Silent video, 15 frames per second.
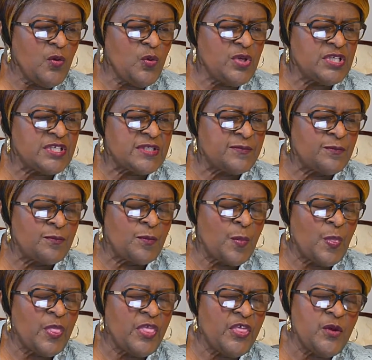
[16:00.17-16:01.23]
was
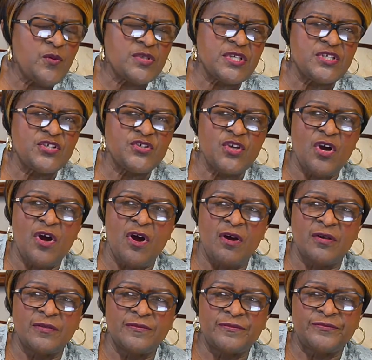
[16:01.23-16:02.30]
a
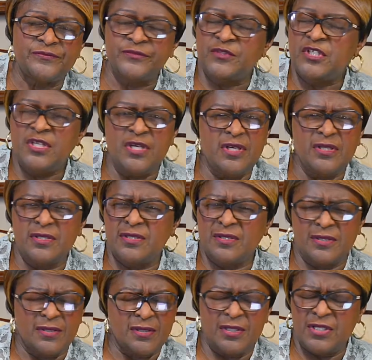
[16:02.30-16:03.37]
song
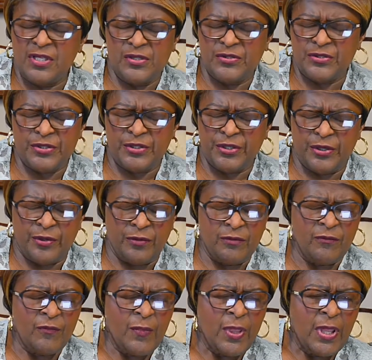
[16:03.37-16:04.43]
years and years ago,
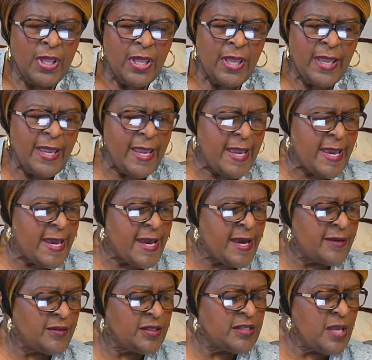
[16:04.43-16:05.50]

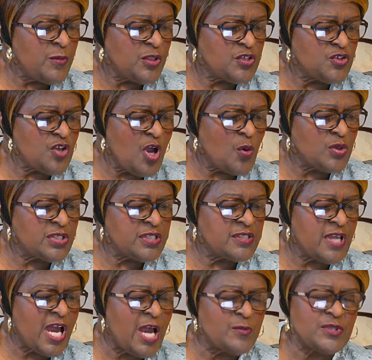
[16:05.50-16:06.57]
and the name of the song was In
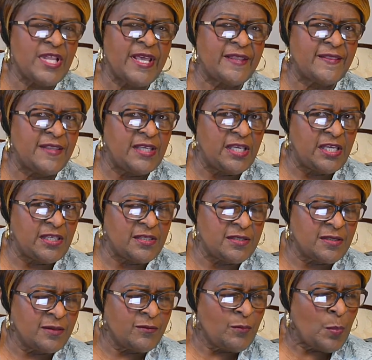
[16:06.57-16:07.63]
Times Like
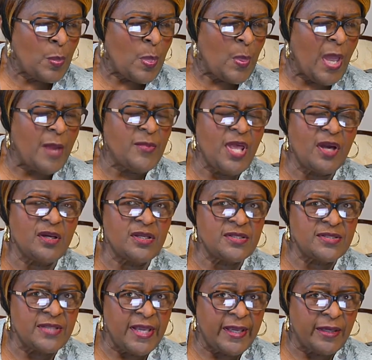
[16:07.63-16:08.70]
These. I'm not going to
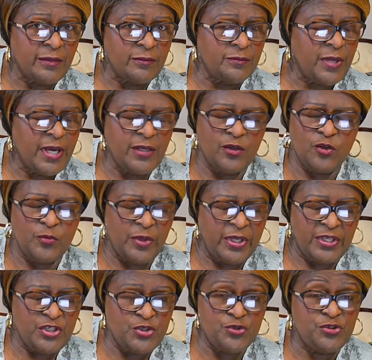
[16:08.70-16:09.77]
sing it, by no
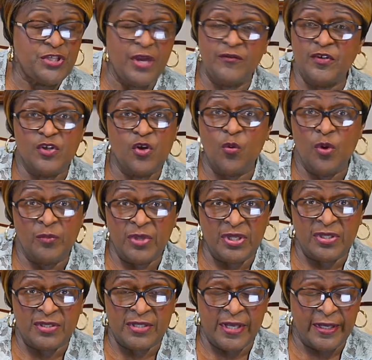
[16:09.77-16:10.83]
means. You definitely don't want me
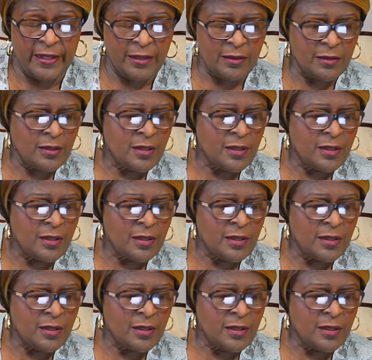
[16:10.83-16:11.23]
to sing it.